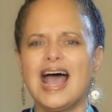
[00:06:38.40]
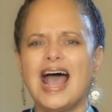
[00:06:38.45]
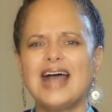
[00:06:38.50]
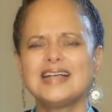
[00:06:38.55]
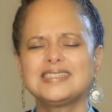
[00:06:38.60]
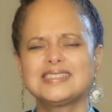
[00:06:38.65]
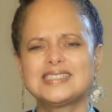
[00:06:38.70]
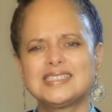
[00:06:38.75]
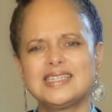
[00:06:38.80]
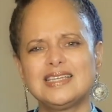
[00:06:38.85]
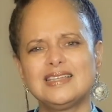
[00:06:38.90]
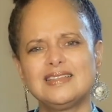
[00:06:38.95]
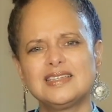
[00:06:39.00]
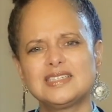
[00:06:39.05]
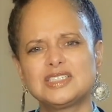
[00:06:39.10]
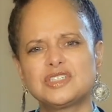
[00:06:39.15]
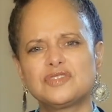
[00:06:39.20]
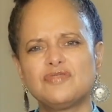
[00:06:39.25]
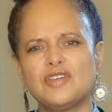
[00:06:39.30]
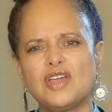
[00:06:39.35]
I see
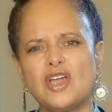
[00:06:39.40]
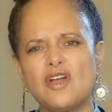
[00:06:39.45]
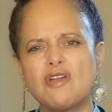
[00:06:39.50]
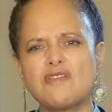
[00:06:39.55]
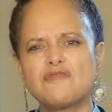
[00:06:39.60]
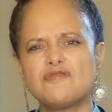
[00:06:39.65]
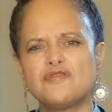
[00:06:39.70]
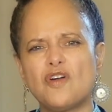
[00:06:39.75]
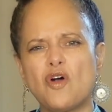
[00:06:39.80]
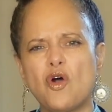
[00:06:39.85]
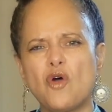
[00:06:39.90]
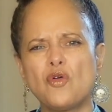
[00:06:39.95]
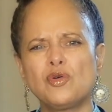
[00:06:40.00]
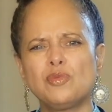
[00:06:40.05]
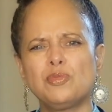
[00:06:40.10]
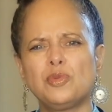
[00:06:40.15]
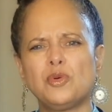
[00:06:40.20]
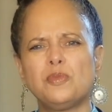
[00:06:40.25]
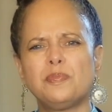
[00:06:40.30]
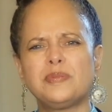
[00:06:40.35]
this very
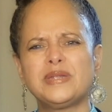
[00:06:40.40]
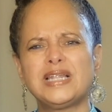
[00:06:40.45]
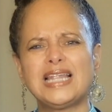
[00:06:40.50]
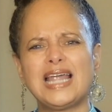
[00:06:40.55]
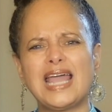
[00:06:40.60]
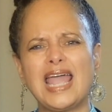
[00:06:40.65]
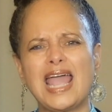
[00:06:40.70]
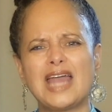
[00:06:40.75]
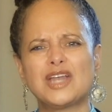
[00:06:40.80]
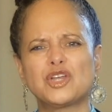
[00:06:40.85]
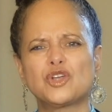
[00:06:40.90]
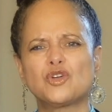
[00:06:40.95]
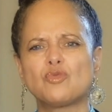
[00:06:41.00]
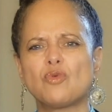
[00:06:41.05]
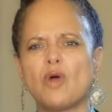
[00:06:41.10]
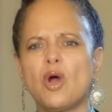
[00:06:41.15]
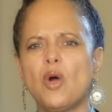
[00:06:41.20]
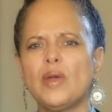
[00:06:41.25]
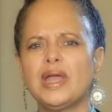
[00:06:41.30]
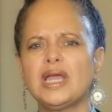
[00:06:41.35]
vulnerable plant
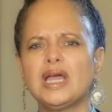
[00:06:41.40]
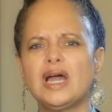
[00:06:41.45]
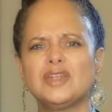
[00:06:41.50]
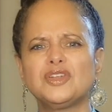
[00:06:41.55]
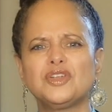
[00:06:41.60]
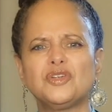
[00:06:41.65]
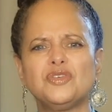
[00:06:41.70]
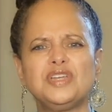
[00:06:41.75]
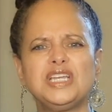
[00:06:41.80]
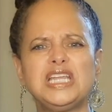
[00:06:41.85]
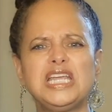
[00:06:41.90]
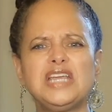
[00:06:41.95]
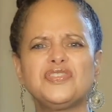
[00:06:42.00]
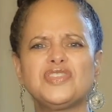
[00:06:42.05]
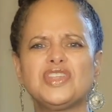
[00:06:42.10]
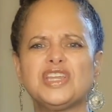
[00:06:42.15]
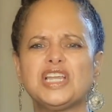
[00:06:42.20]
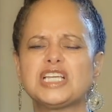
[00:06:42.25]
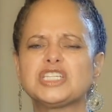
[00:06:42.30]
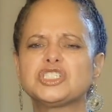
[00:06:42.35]
growing
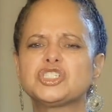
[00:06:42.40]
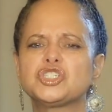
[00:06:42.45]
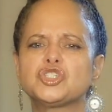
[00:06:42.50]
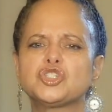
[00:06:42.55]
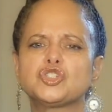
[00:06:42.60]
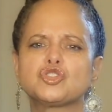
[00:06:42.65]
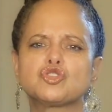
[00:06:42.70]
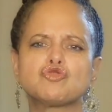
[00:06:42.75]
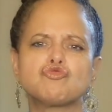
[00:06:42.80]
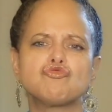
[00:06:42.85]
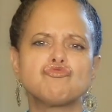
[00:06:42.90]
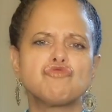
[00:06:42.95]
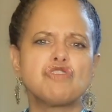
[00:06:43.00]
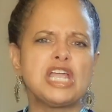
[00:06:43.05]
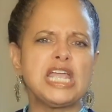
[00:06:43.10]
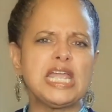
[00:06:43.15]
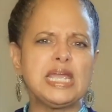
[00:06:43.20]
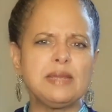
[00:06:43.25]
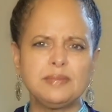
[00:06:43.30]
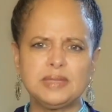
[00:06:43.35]
underneath an
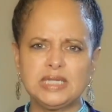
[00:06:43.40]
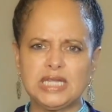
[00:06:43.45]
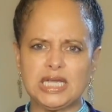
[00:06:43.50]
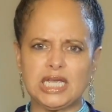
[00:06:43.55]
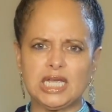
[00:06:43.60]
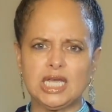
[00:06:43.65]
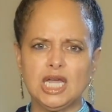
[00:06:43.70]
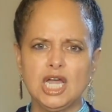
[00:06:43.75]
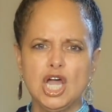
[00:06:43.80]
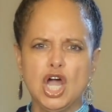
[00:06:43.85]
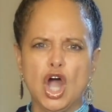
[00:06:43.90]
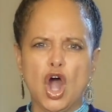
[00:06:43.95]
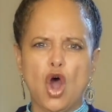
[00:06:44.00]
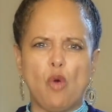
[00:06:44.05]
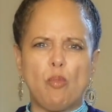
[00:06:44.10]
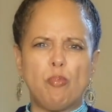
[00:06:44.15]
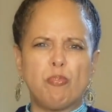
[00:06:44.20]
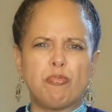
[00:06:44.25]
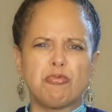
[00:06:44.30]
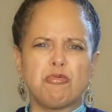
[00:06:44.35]
extremely
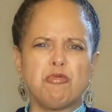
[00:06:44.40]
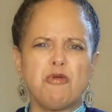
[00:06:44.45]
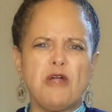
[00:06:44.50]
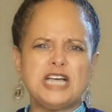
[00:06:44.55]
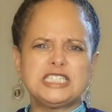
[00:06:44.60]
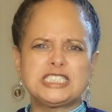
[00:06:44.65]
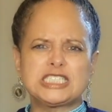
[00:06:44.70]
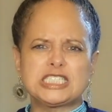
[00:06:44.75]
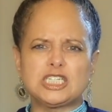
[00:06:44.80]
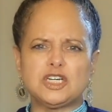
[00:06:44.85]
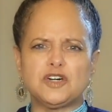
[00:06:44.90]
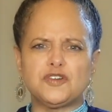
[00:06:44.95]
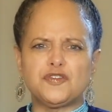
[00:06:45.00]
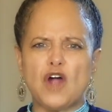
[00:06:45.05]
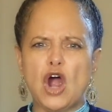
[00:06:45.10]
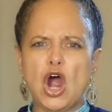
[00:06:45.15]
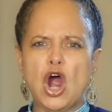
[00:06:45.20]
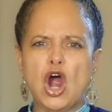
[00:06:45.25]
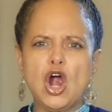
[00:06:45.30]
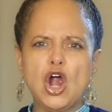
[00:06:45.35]
oppressive,
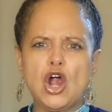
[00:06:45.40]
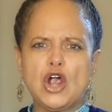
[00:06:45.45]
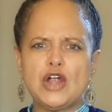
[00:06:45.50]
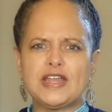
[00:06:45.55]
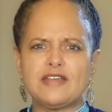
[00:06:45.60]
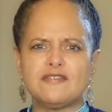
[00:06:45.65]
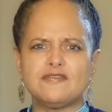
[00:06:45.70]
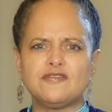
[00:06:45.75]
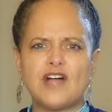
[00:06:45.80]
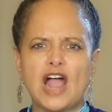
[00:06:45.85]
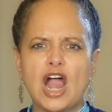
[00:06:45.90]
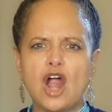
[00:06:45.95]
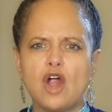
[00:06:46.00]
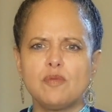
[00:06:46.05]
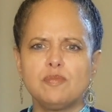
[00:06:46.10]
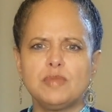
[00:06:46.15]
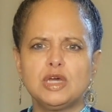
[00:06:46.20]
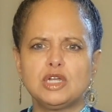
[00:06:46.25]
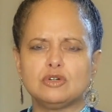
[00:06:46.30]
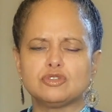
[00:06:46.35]
hard
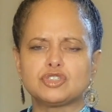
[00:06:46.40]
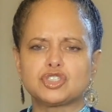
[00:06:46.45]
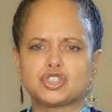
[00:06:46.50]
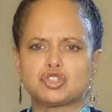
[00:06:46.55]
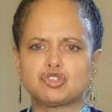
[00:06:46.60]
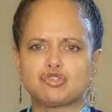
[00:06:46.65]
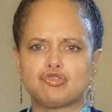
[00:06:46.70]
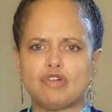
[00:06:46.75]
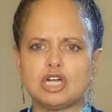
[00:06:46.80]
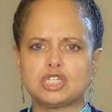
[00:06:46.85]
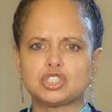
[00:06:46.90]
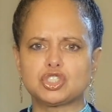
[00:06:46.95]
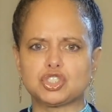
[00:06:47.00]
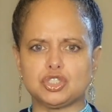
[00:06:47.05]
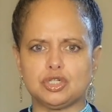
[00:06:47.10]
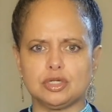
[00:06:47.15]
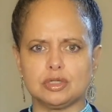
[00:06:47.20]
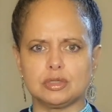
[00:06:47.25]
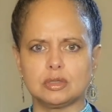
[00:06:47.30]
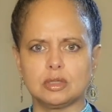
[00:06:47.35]
environmental
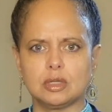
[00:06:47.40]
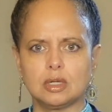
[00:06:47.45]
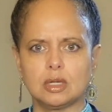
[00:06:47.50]
structure.